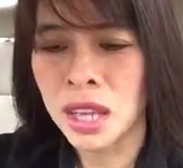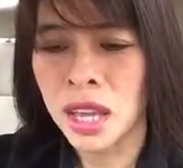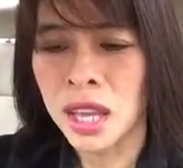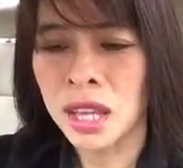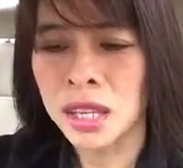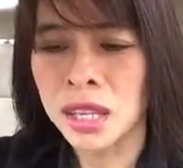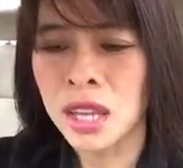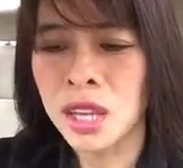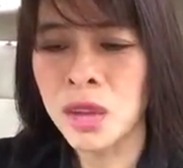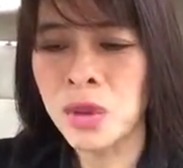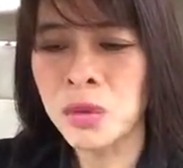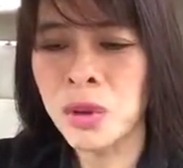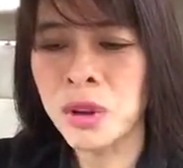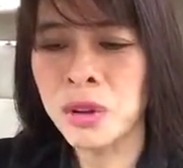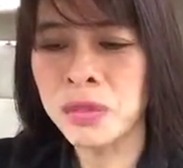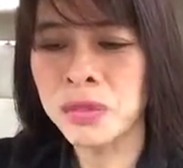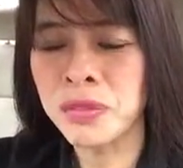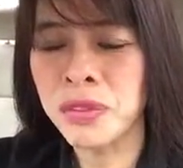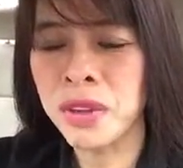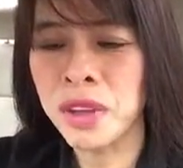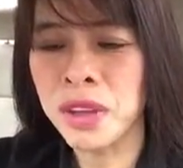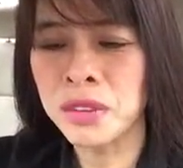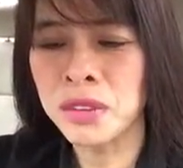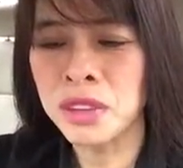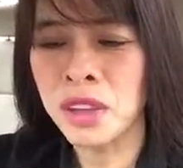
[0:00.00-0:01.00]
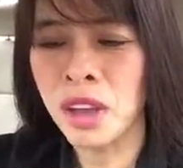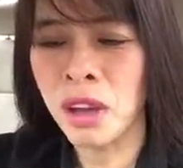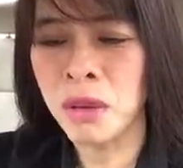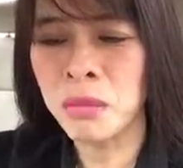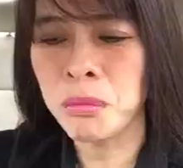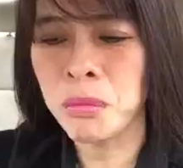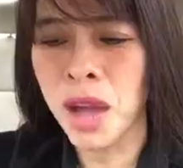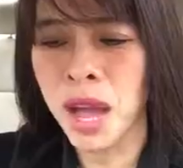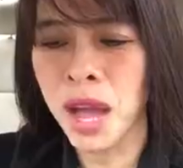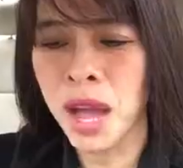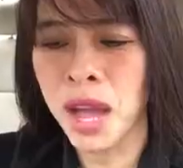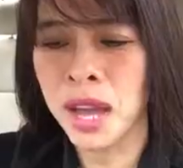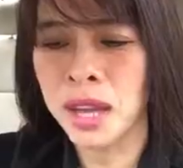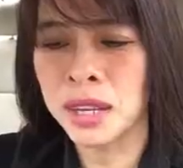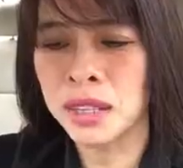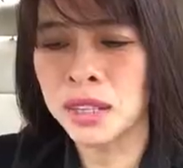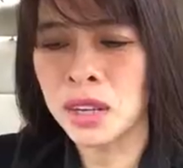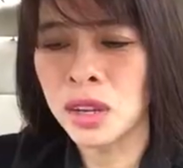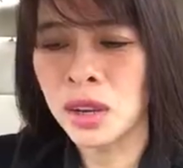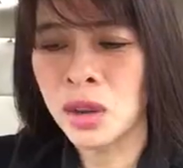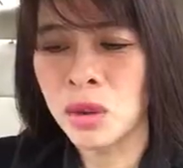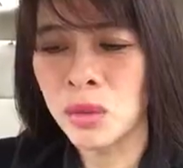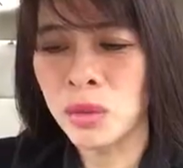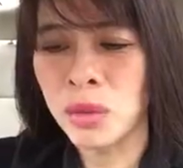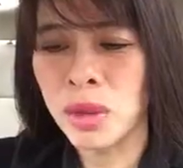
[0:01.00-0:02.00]
And He will fill your mind
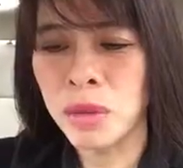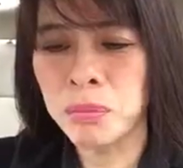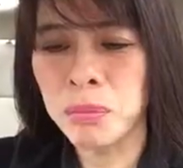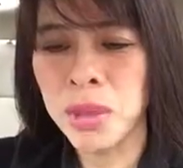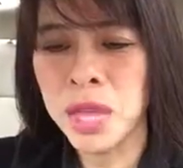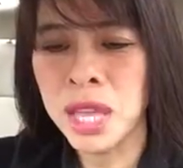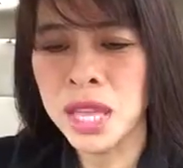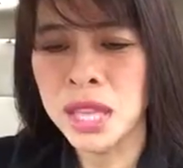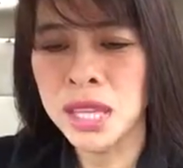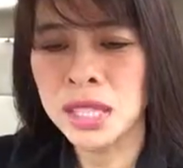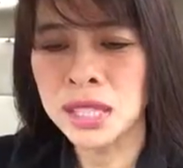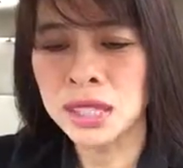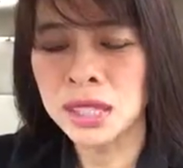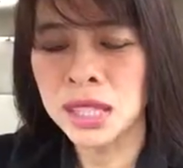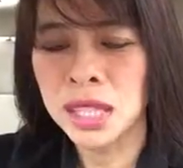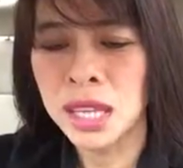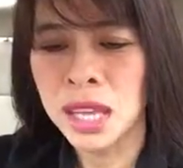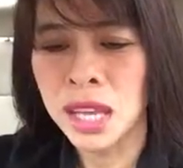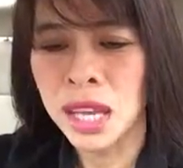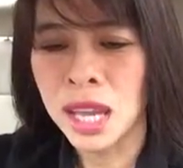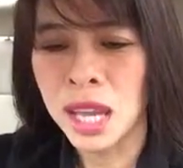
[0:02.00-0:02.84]
with peace